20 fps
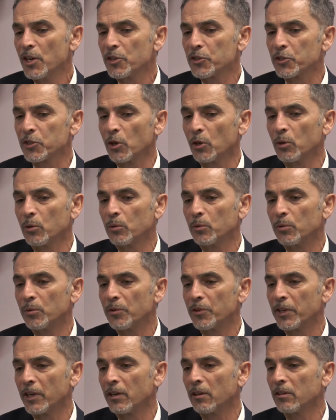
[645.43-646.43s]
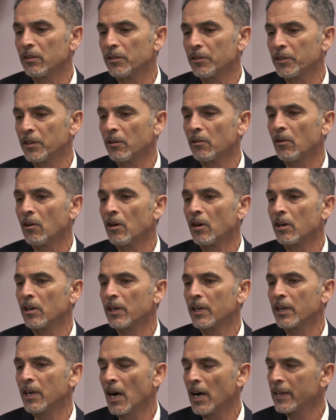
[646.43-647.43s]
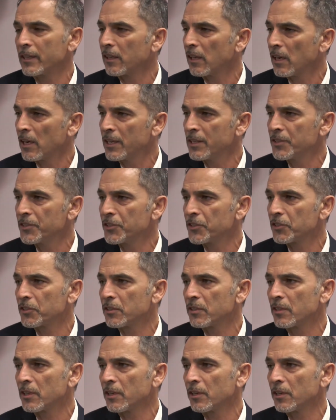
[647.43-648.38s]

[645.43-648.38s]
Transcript: So there are guidelines